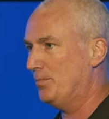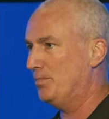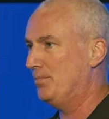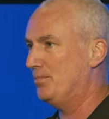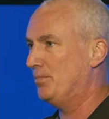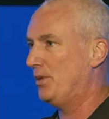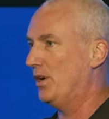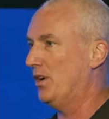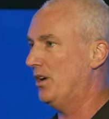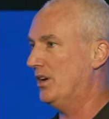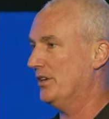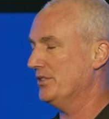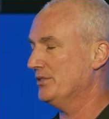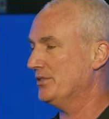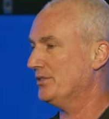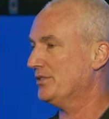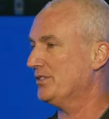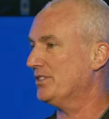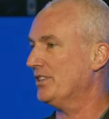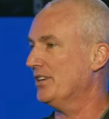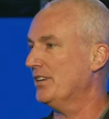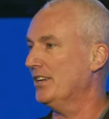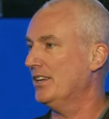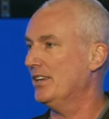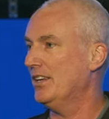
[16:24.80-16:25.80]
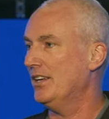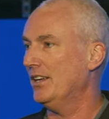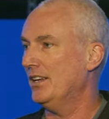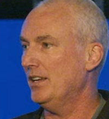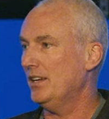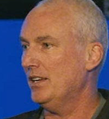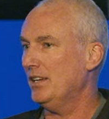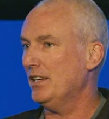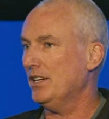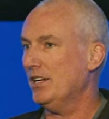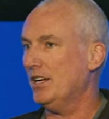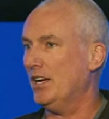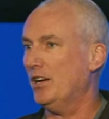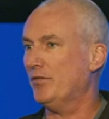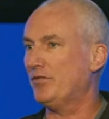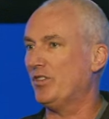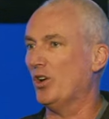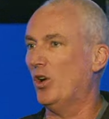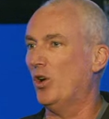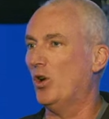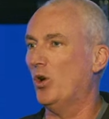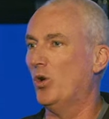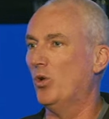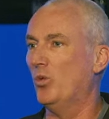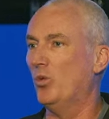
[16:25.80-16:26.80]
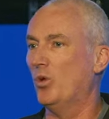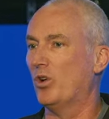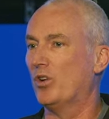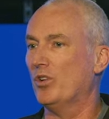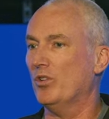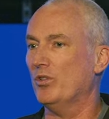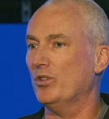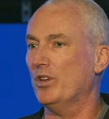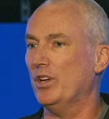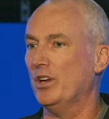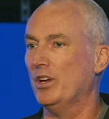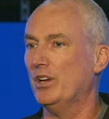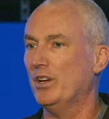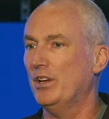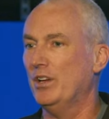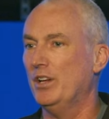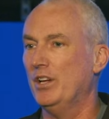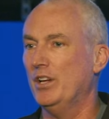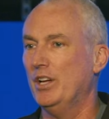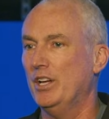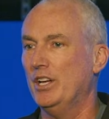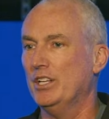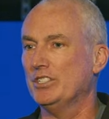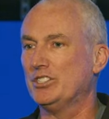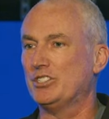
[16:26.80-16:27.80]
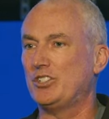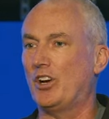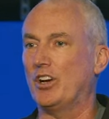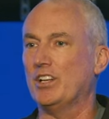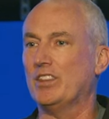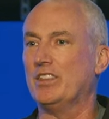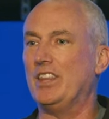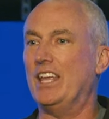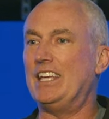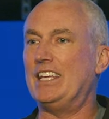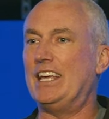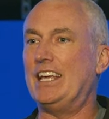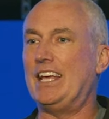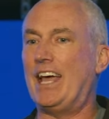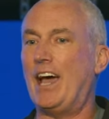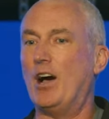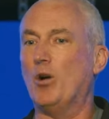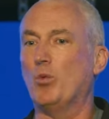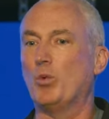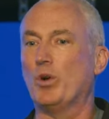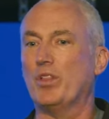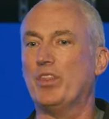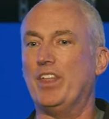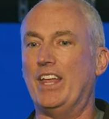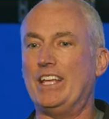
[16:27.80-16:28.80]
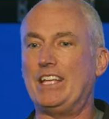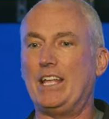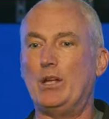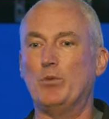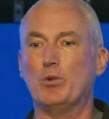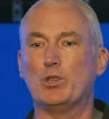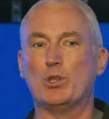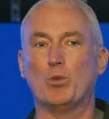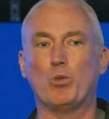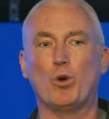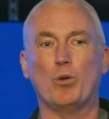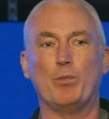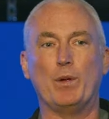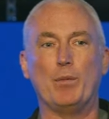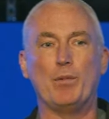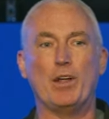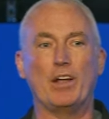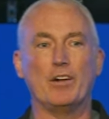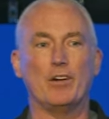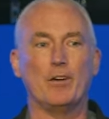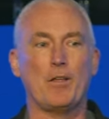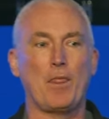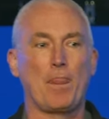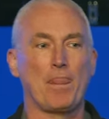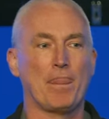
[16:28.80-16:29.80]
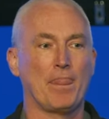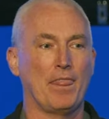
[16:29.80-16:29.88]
Pause. If the whole world started thinking how we're thinking, would the world be better?